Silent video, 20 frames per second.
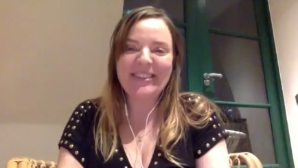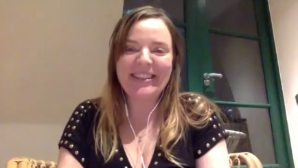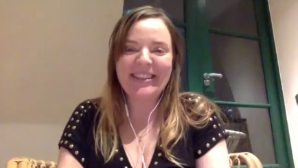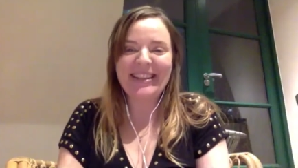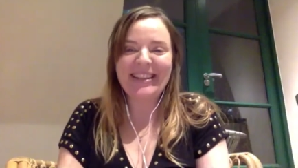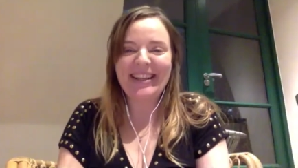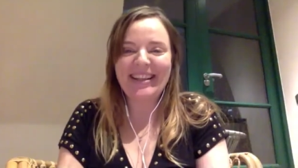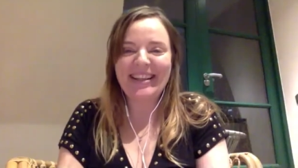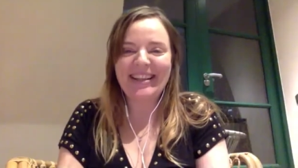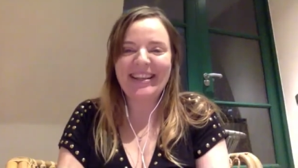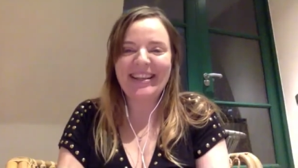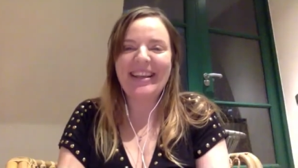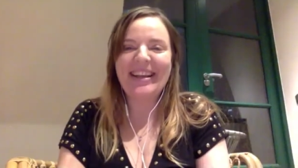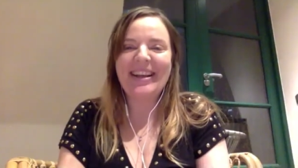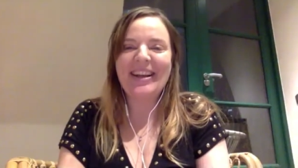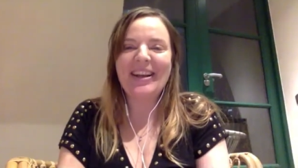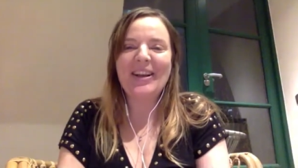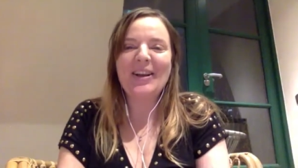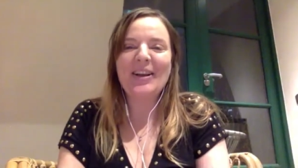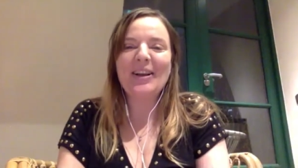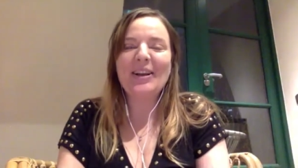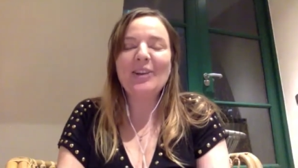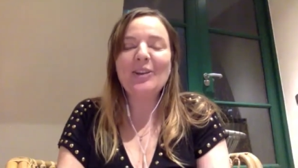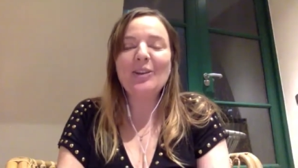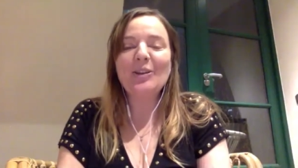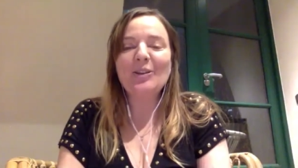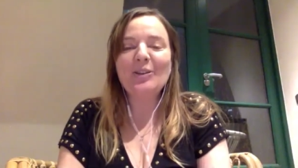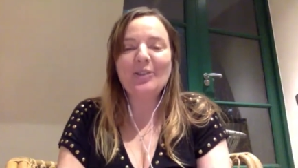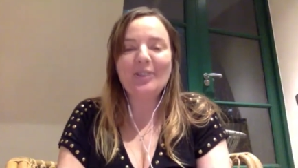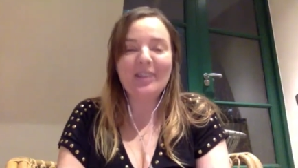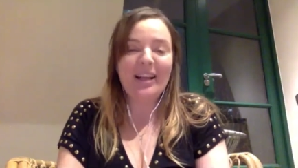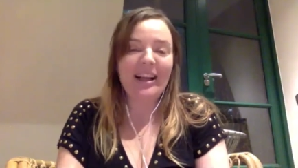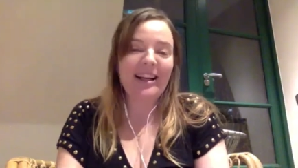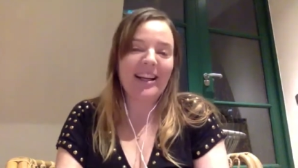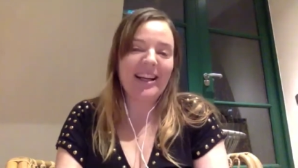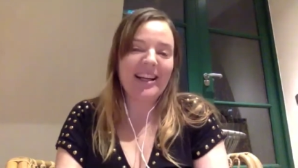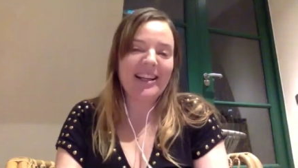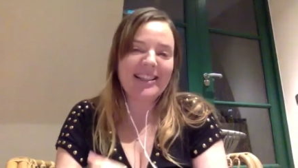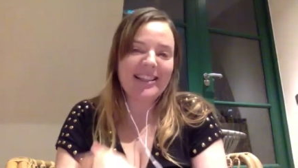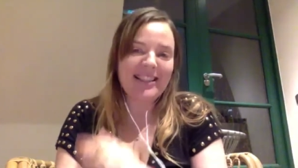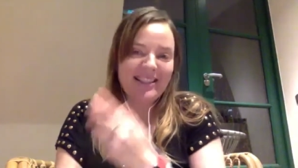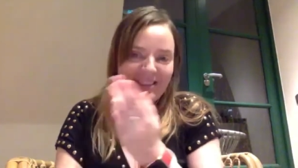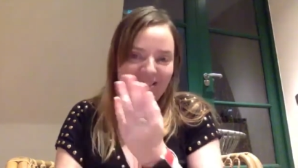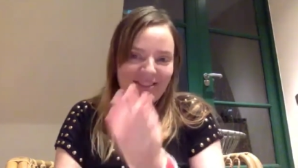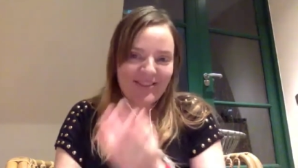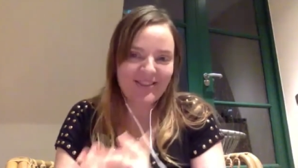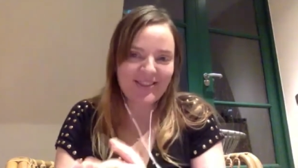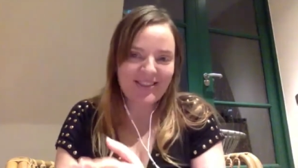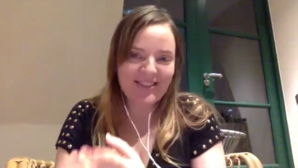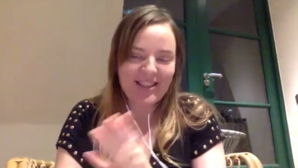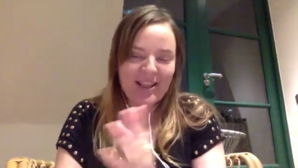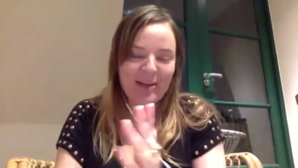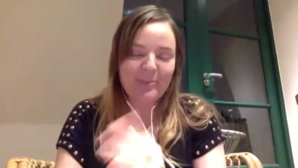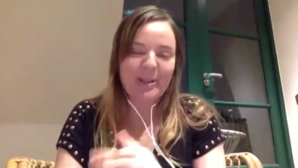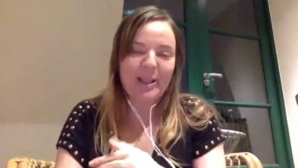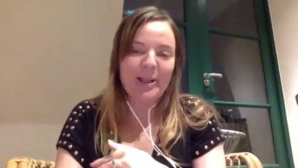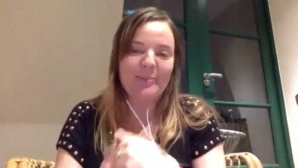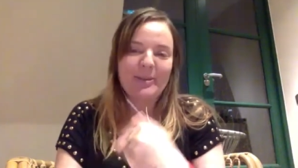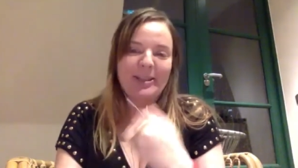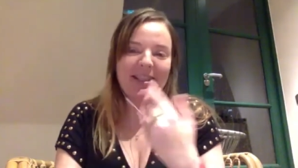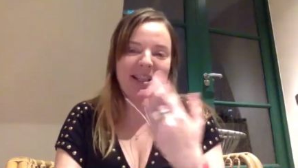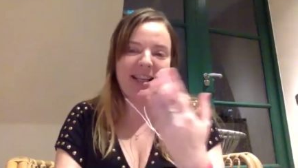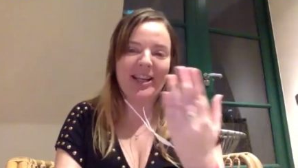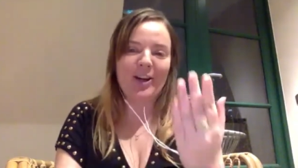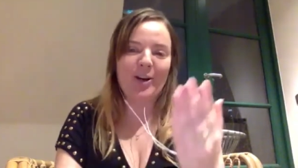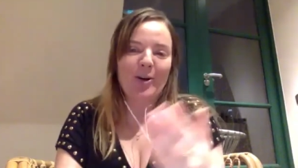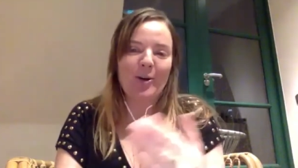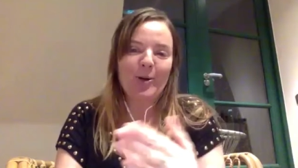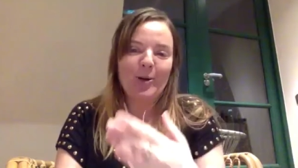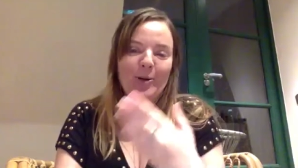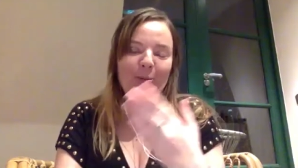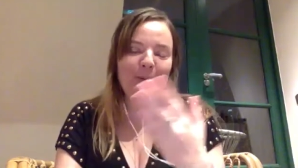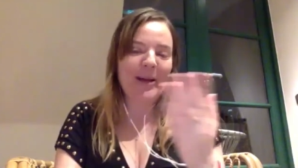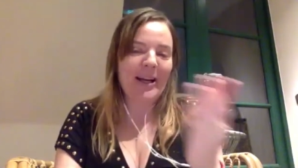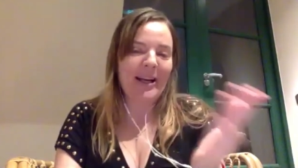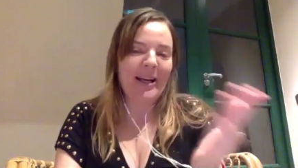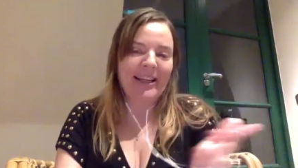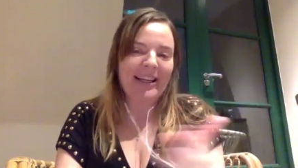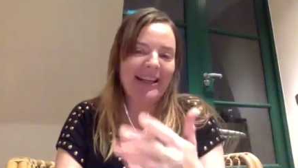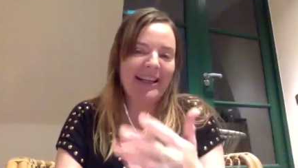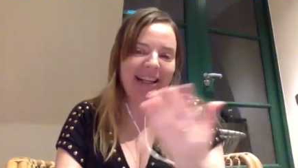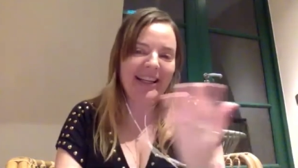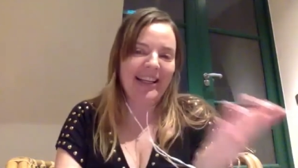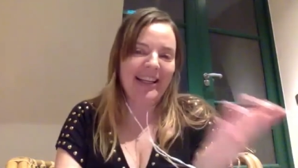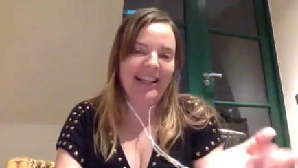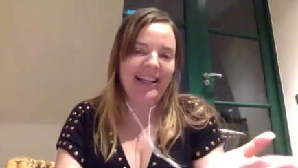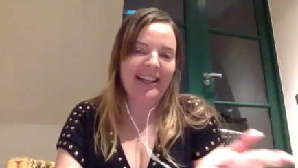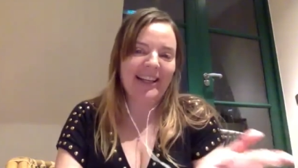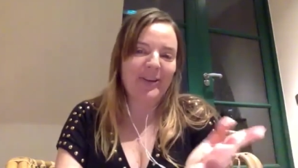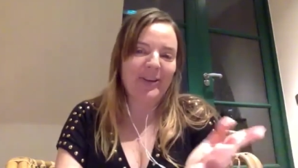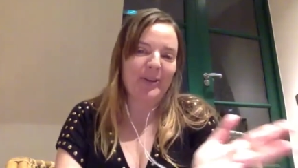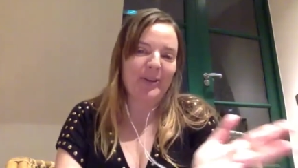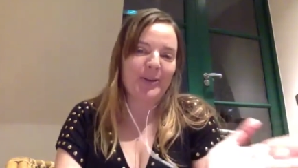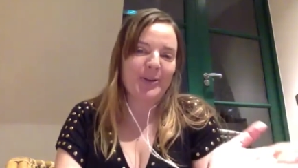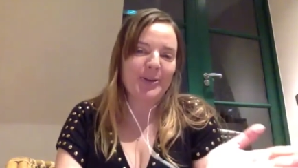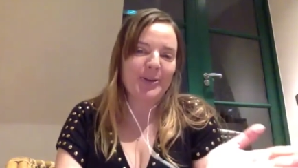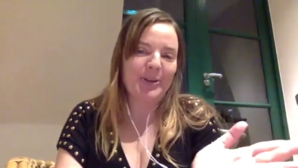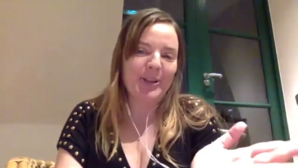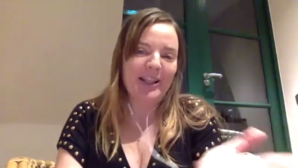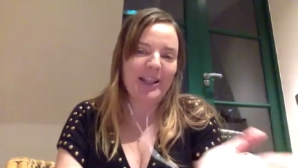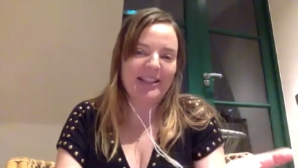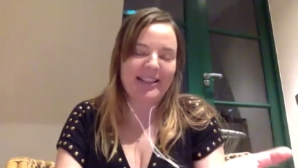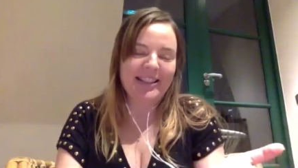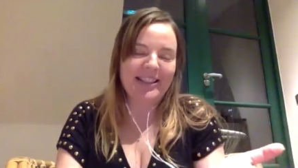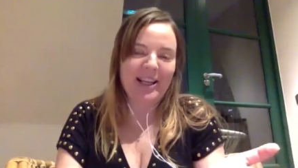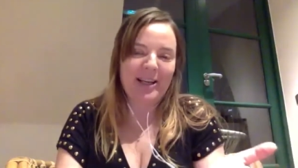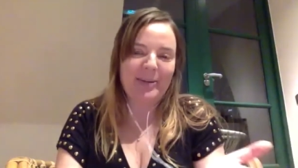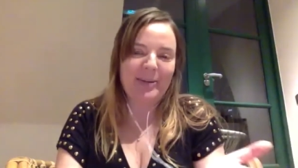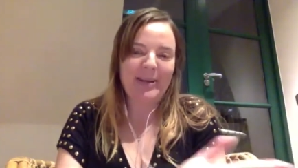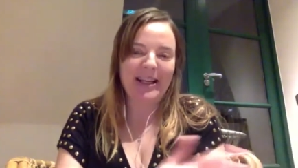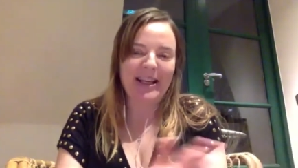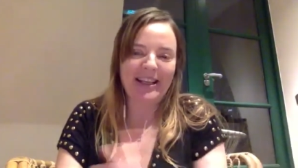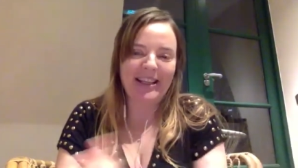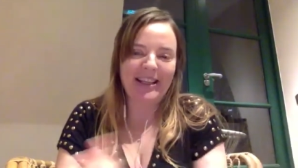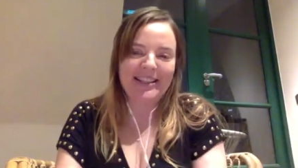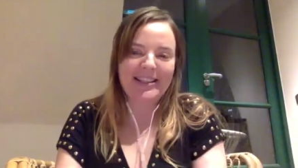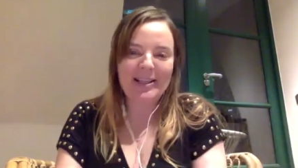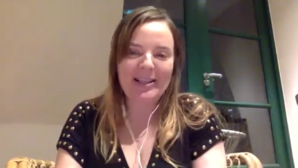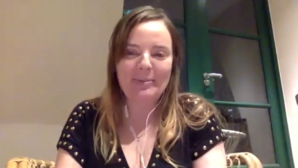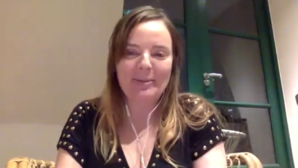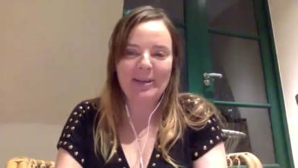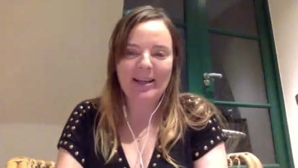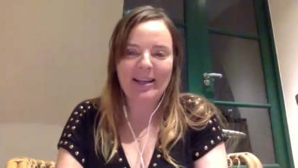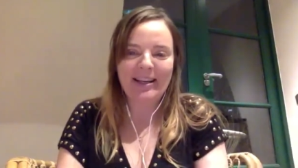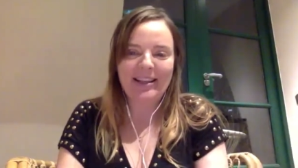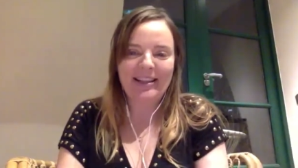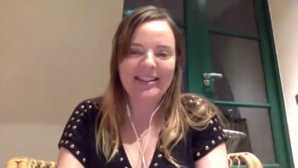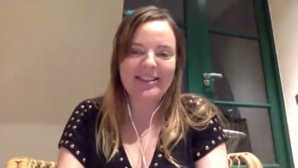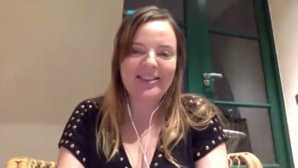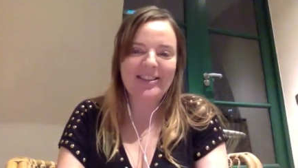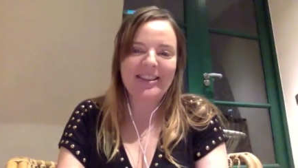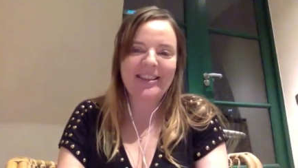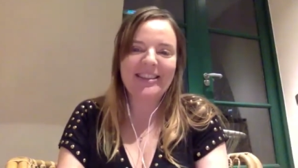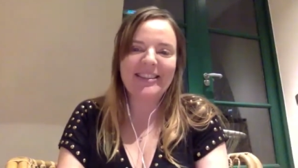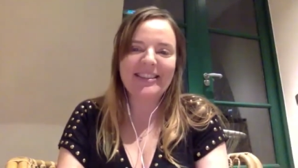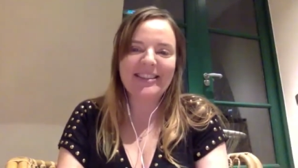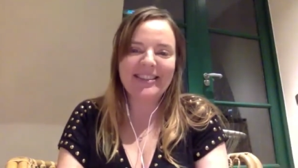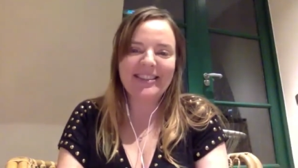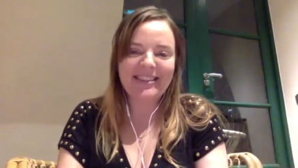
Yeah. I guess sometimes they call you back in a year or 2 years time again, the same clients, right?